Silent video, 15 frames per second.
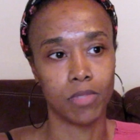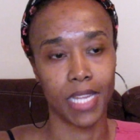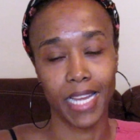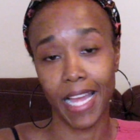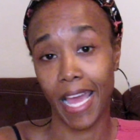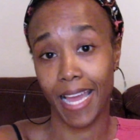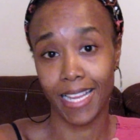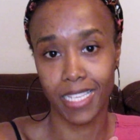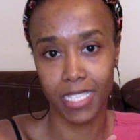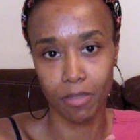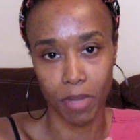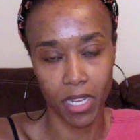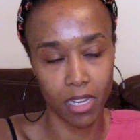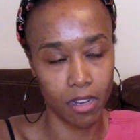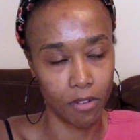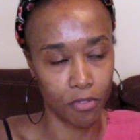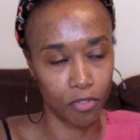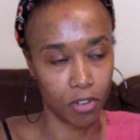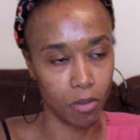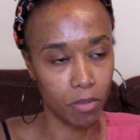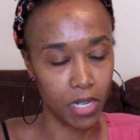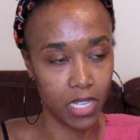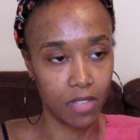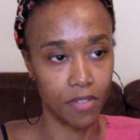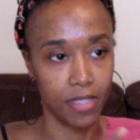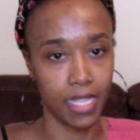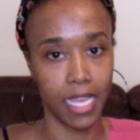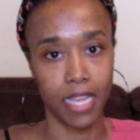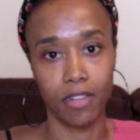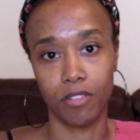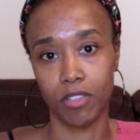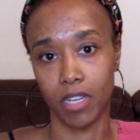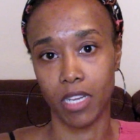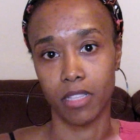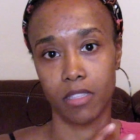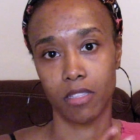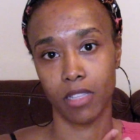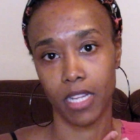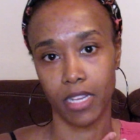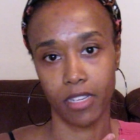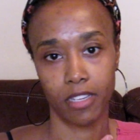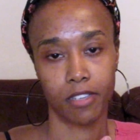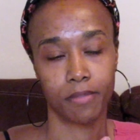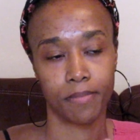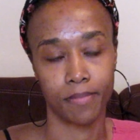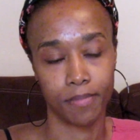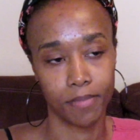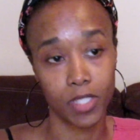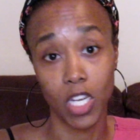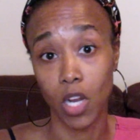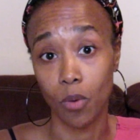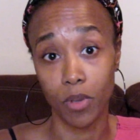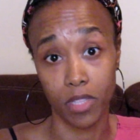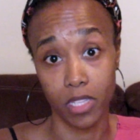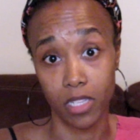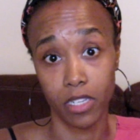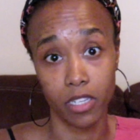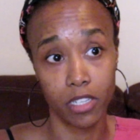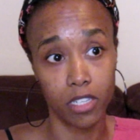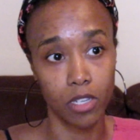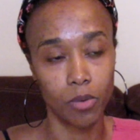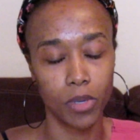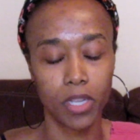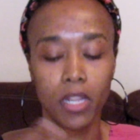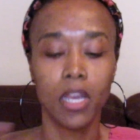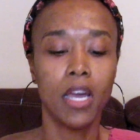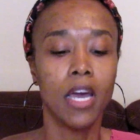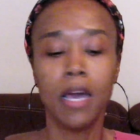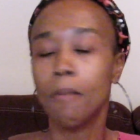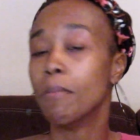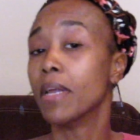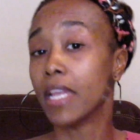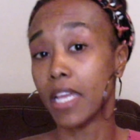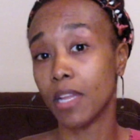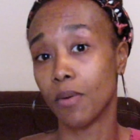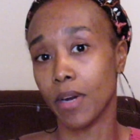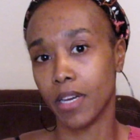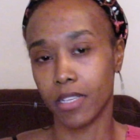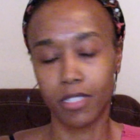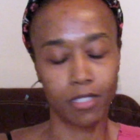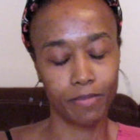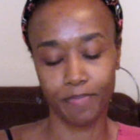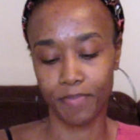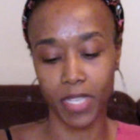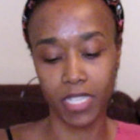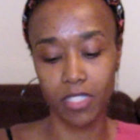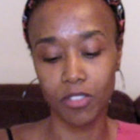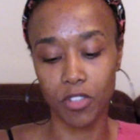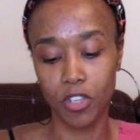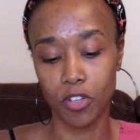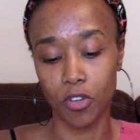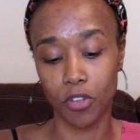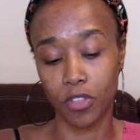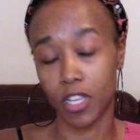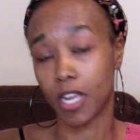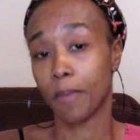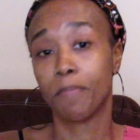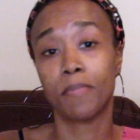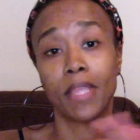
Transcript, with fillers: like angst might come from, but even that you're gonna have to like go within and deal with. But anyways, that's neither here nor there.